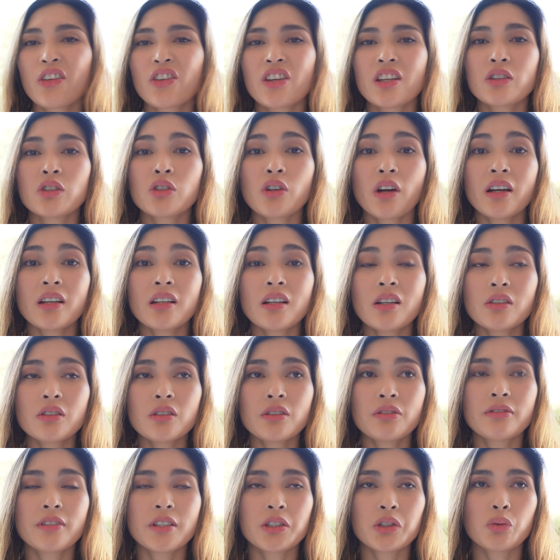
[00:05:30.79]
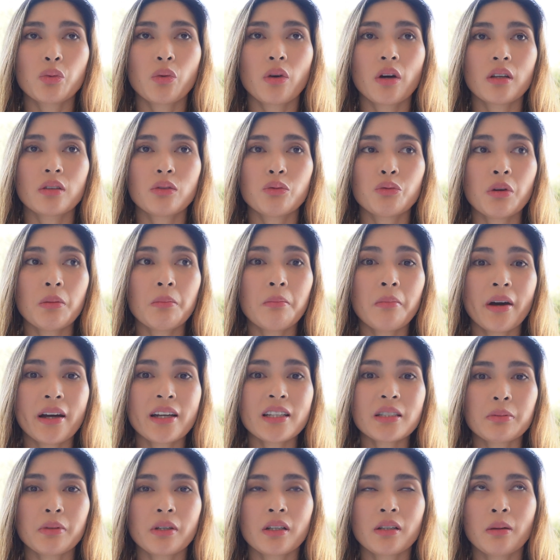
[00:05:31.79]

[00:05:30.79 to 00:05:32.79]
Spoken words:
the dry down of this one reminds me,